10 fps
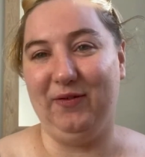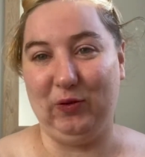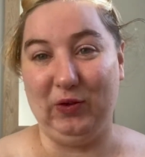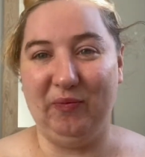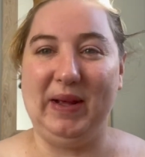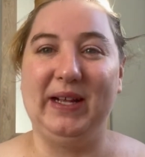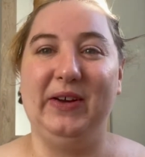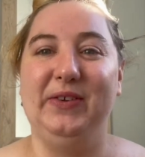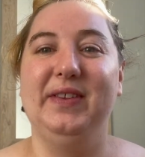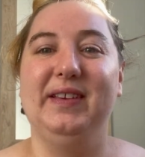all of my
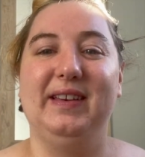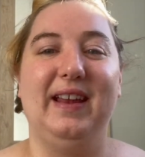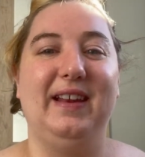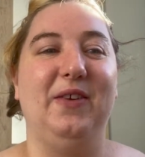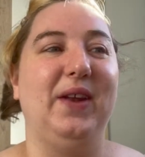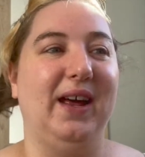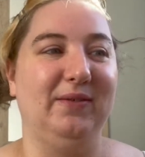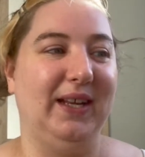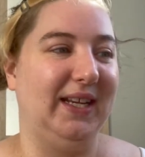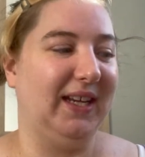clothes and I don't have
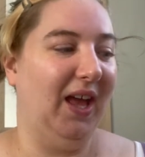like